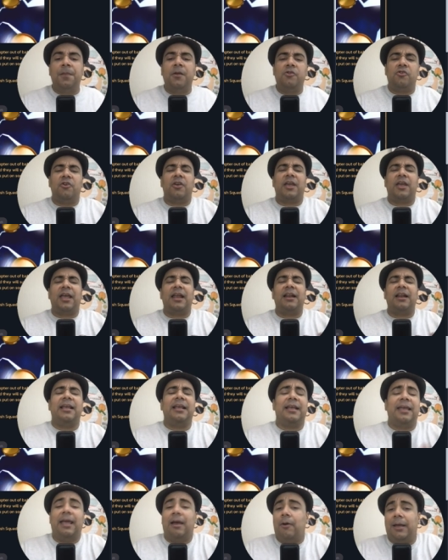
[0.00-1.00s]
so you
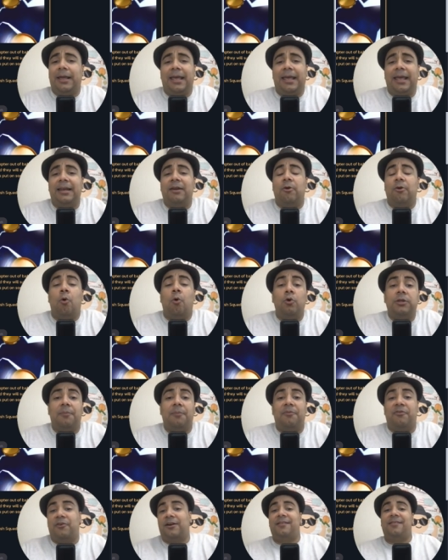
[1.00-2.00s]
can gain all
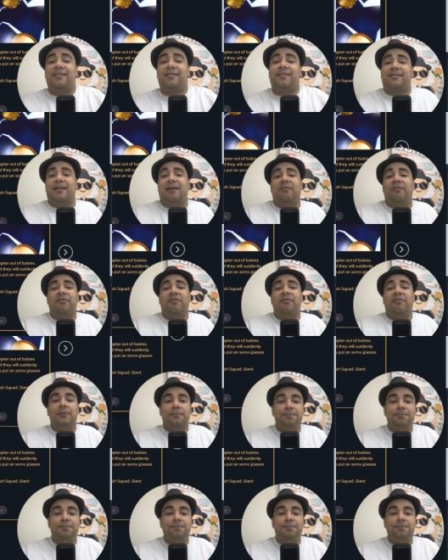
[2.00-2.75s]
types of crazy stuff.